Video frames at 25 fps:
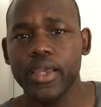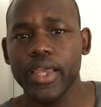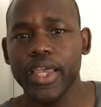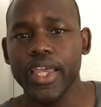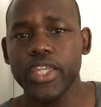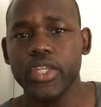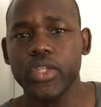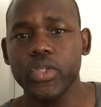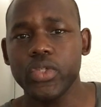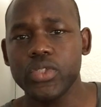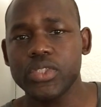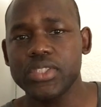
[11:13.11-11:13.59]

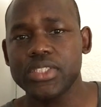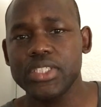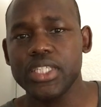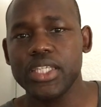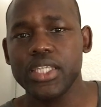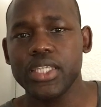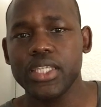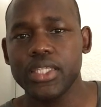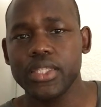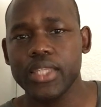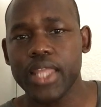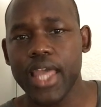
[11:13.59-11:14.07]
And you
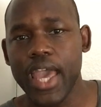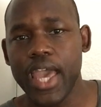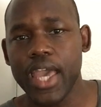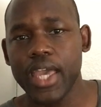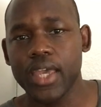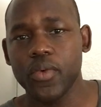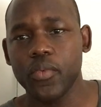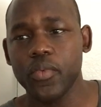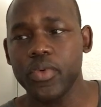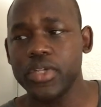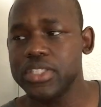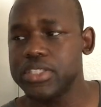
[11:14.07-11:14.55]
see
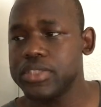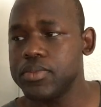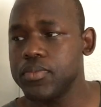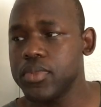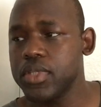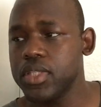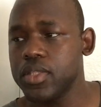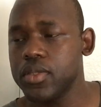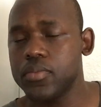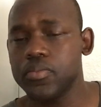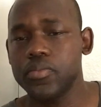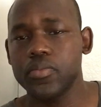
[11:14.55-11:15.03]
that with some
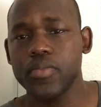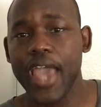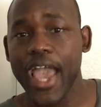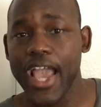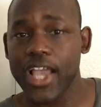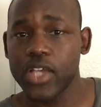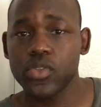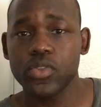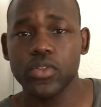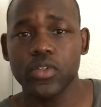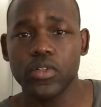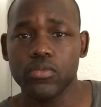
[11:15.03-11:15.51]
of the
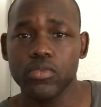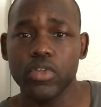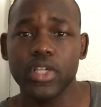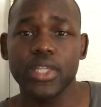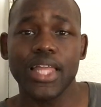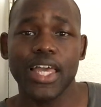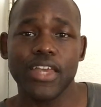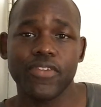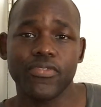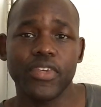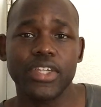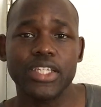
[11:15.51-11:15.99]
actual real
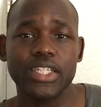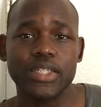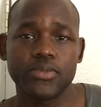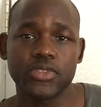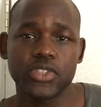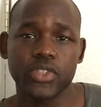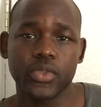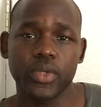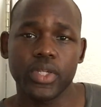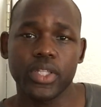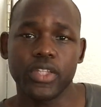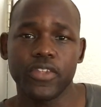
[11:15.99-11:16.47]
life victims
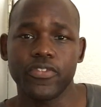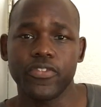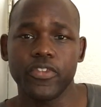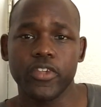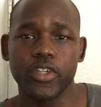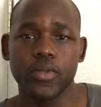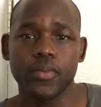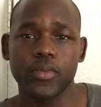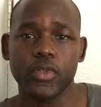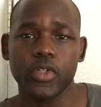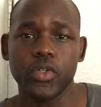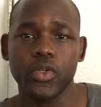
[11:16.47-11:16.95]
who are in the
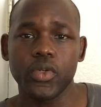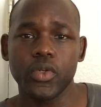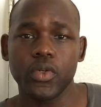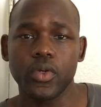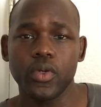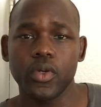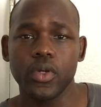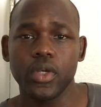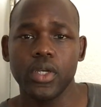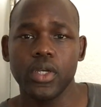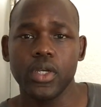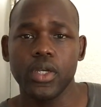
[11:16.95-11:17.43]
film,
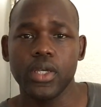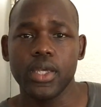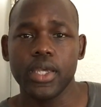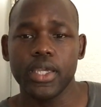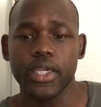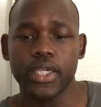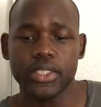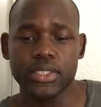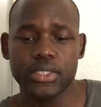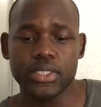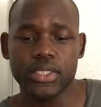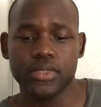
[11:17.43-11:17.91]
who
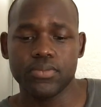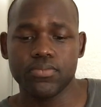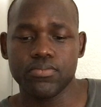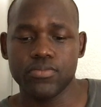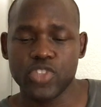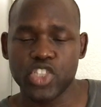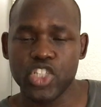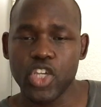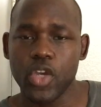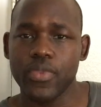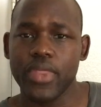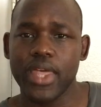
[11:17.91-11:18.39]
get to
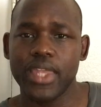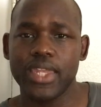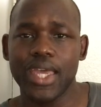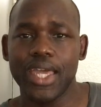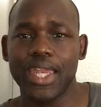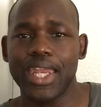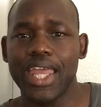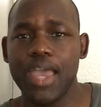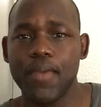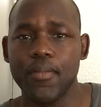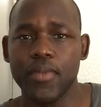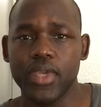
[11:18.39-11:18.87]
show that
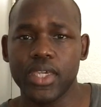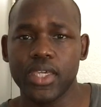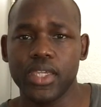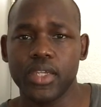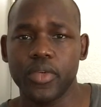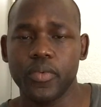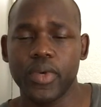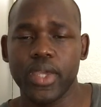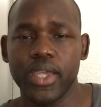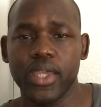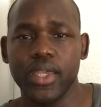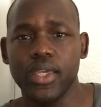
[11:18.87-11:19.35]
dynamic in
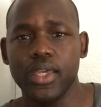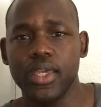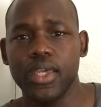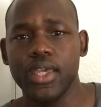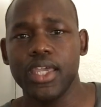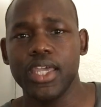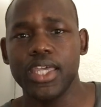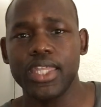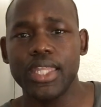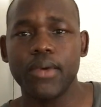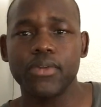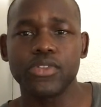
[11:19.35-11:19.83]
a way.
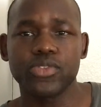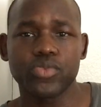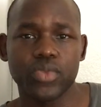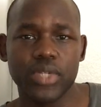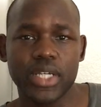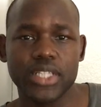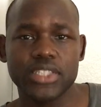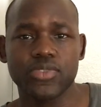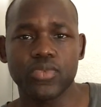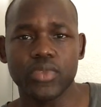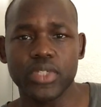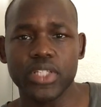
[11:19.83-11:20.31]
And
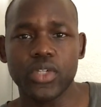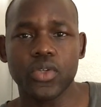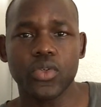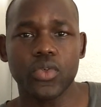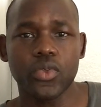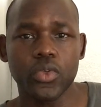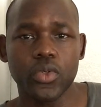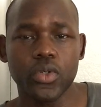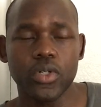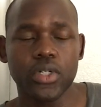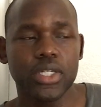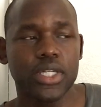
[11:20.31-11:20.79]
that's really
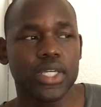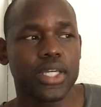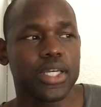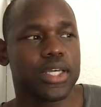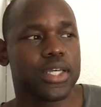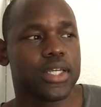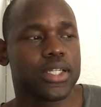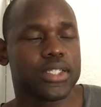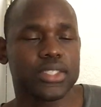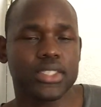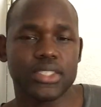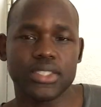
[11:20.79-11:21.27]
cool
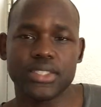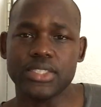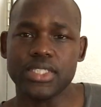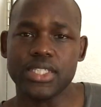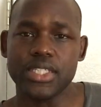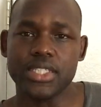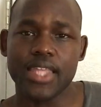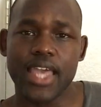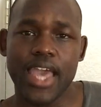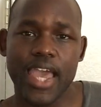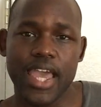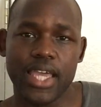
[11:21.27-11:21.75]
to
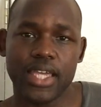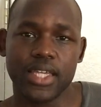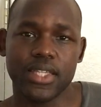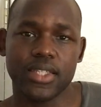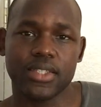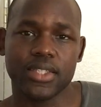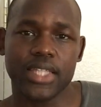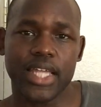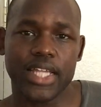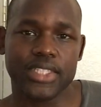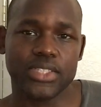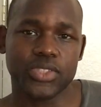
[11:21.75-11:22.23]
see that
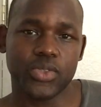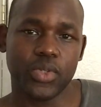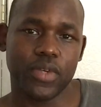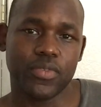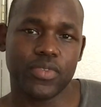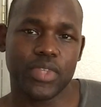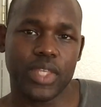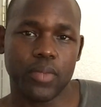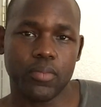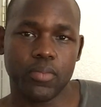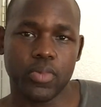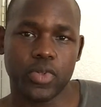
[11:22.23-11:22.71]
sort of
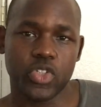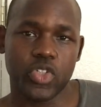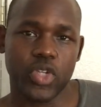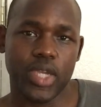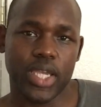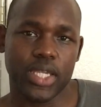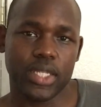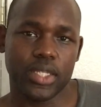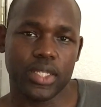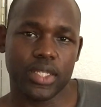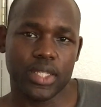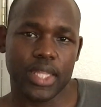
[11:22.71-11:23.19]
thing
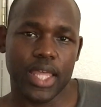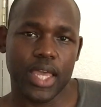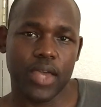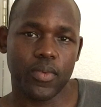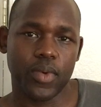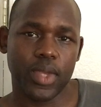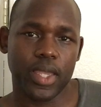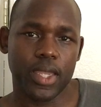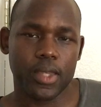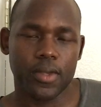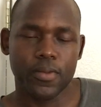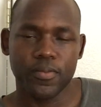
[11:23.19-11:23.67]
portrayed in that
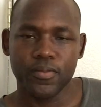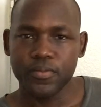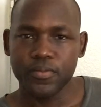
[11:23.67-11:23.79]
way.